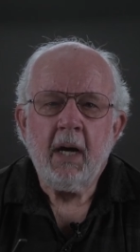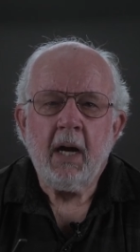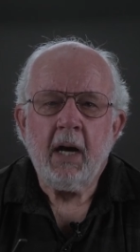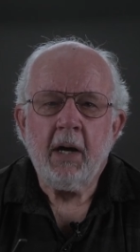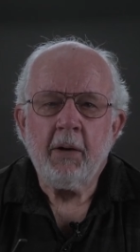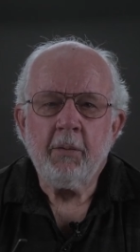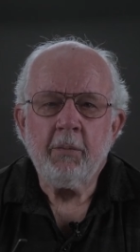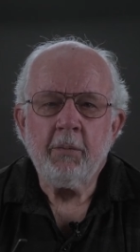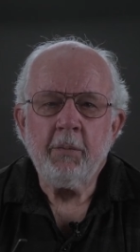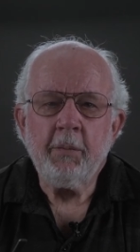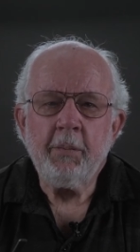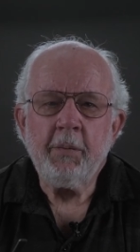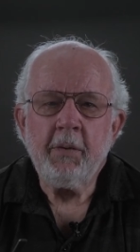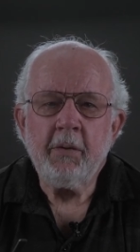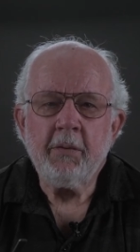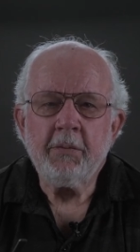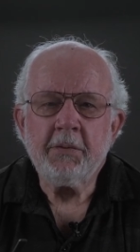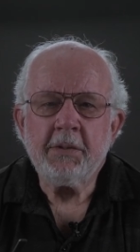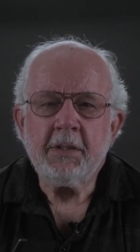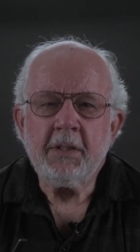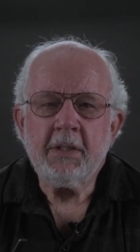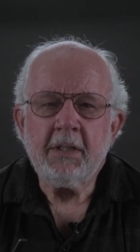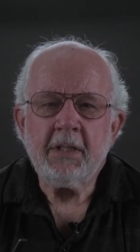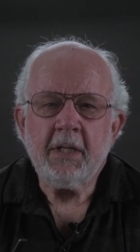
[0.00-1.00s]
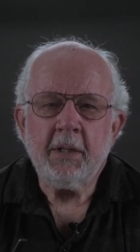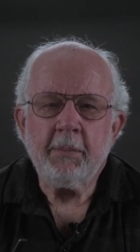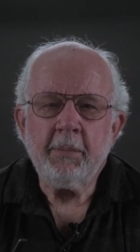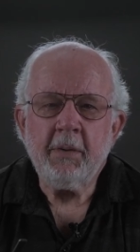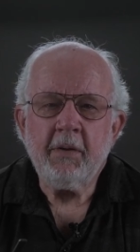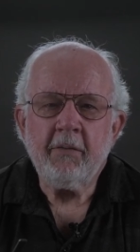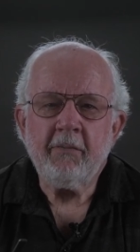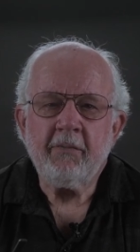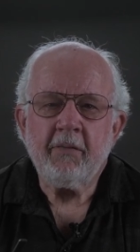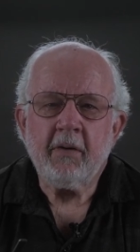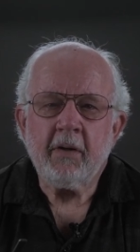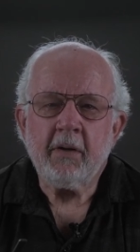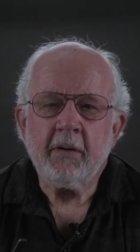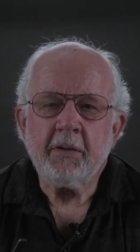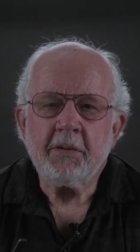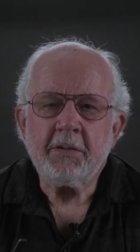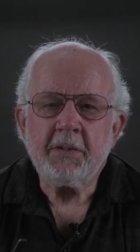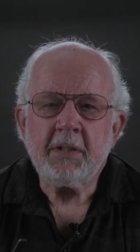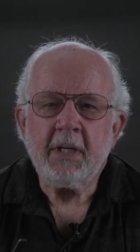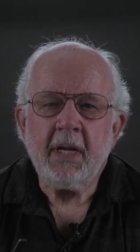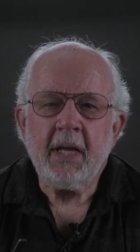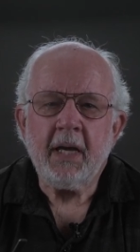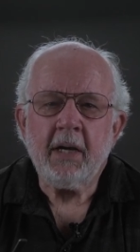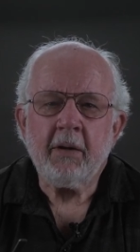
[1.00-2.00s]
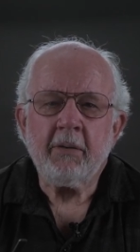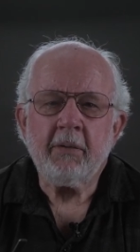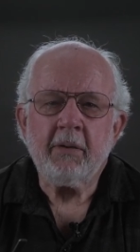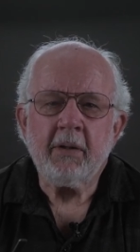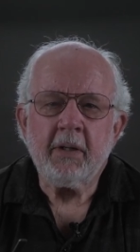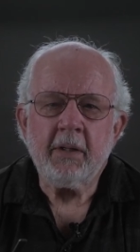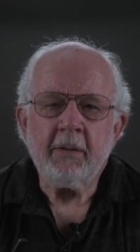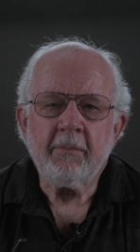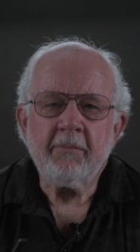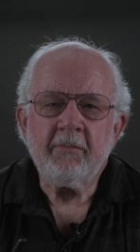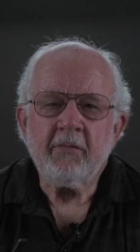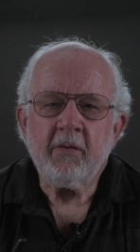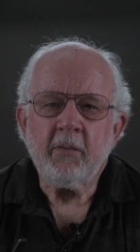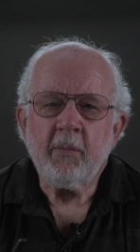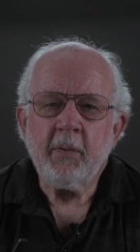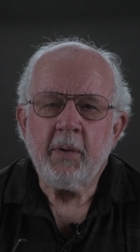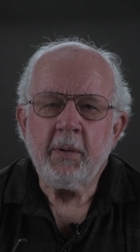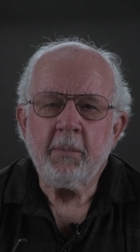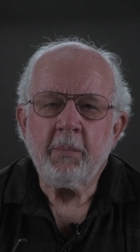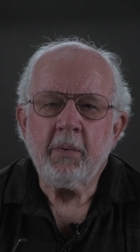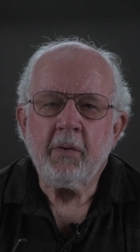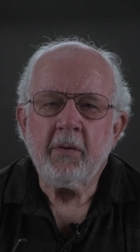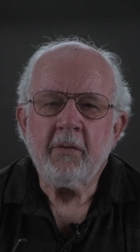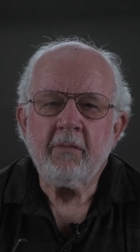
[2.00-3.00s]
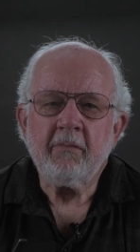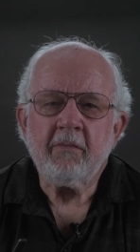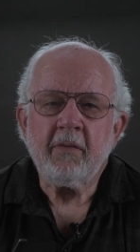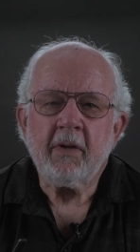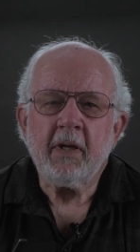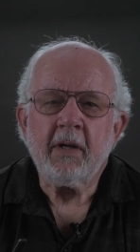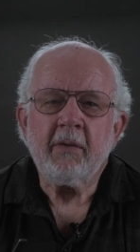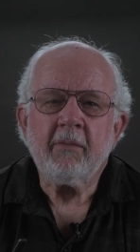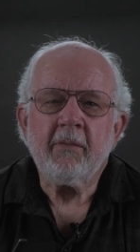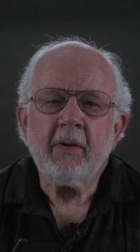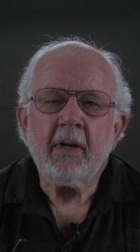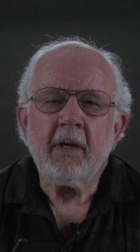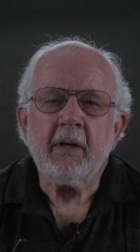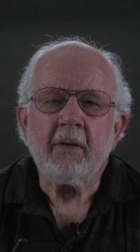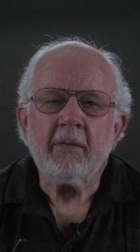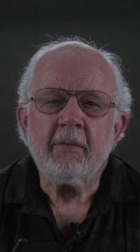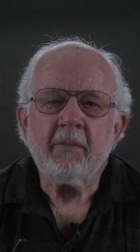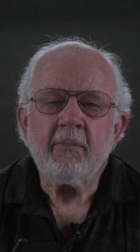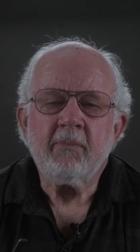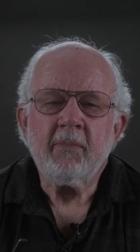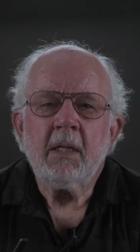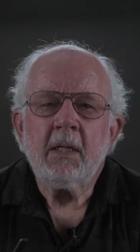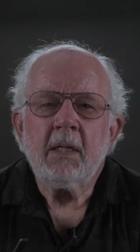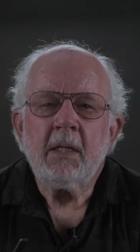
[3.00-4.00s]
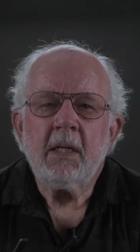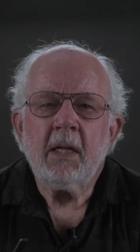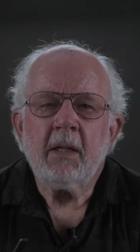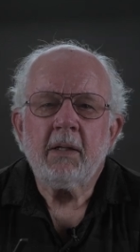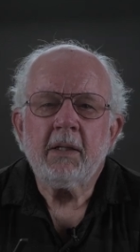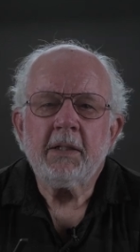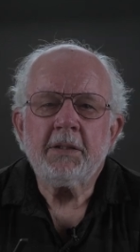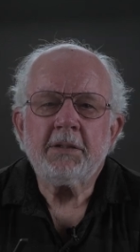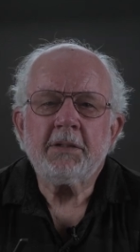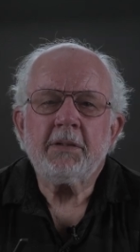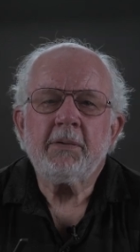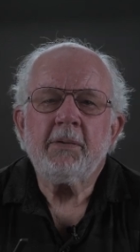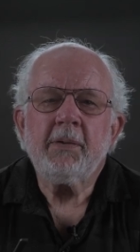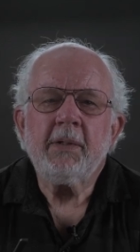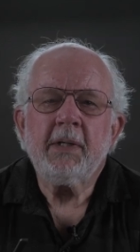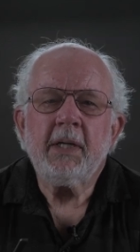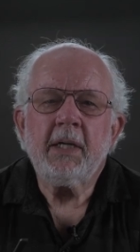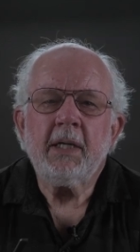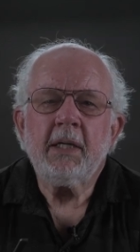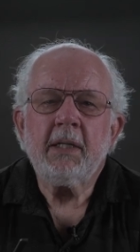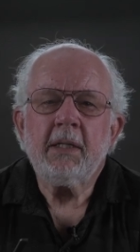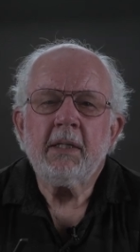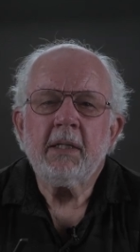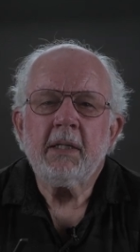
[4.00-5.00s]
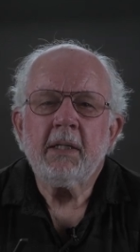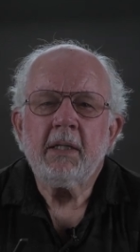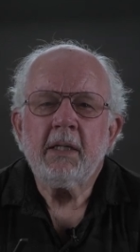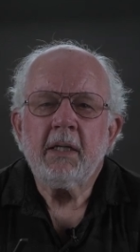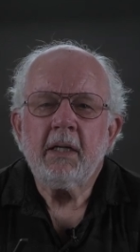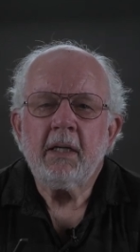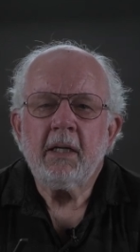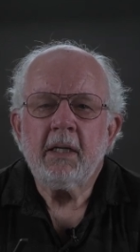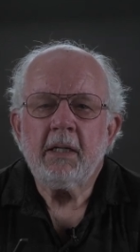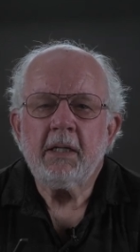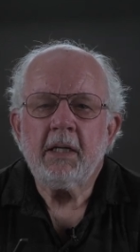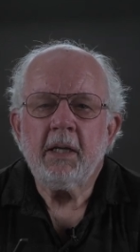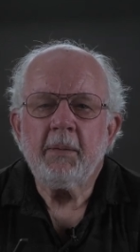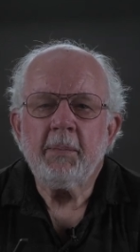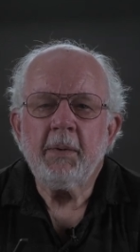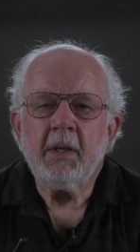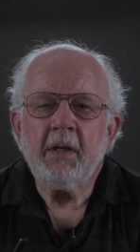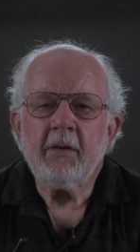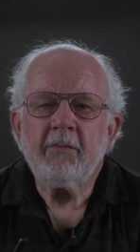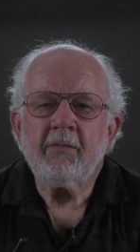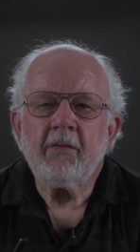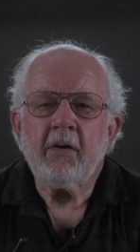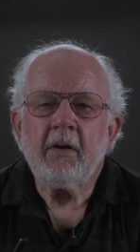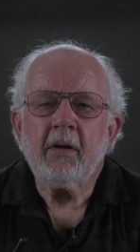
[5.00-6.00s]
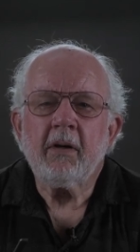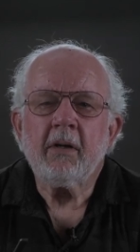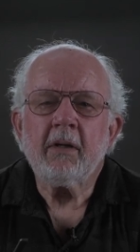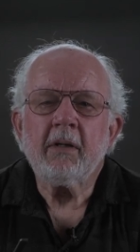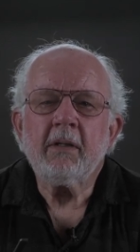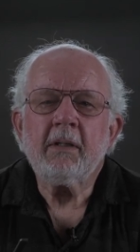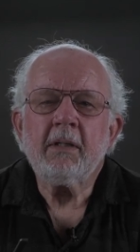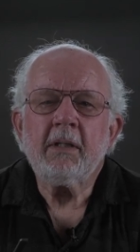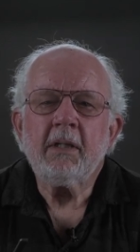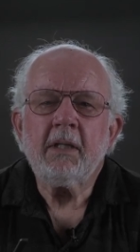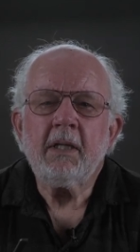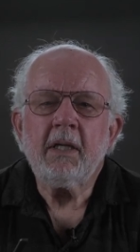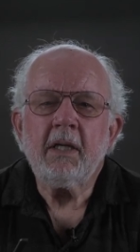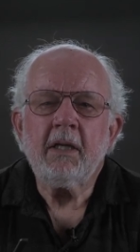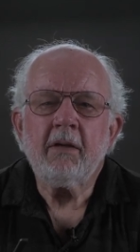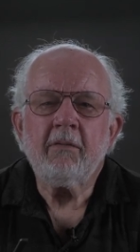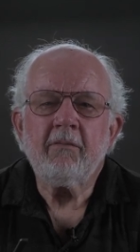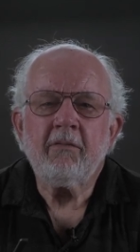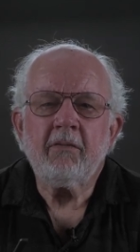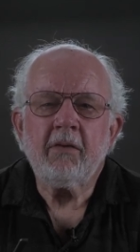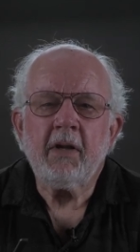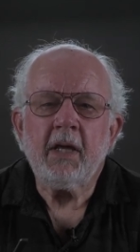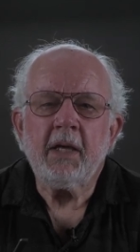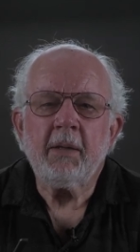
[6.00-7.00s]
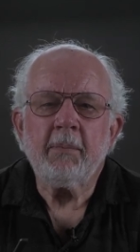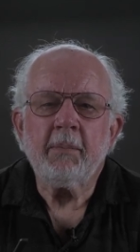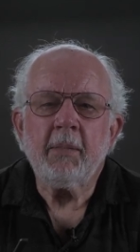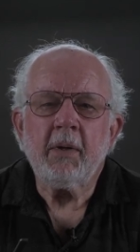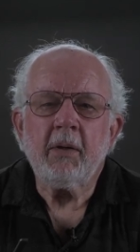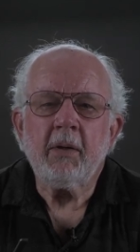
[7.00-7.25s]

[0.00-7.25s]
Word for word: I will be using W F R as an acronym for Waypoint Flight Route. Now let's create a W F R in flight